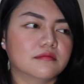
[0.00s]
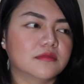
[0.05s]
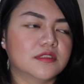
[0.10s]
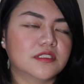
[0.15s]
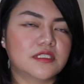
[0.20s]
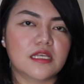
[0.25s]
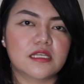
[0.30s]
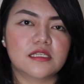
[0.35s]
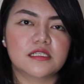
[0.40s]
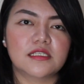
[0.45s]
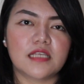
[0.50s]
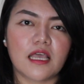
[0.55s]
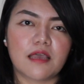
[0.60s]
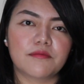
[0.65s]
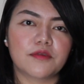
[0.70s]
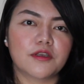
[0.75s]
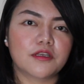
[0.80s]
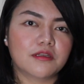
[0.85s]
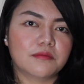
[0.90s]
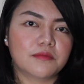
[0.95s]
since
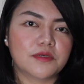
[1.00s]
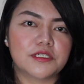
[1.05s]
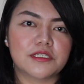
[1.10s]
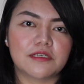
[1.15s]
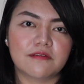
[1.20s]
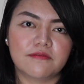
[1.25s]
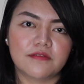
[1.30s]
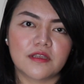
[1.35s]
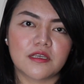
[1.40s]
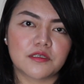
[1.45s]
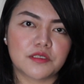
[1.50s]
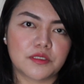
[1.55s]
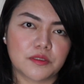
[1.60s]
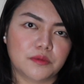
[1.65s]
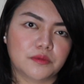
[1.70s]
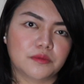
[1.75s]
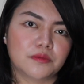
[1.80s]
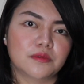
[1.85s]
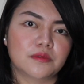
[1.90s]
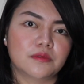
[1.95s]
I'm gonna be shifting
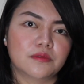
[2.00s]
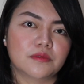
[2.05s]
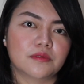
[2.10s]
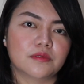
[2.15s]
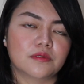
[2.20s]
soon,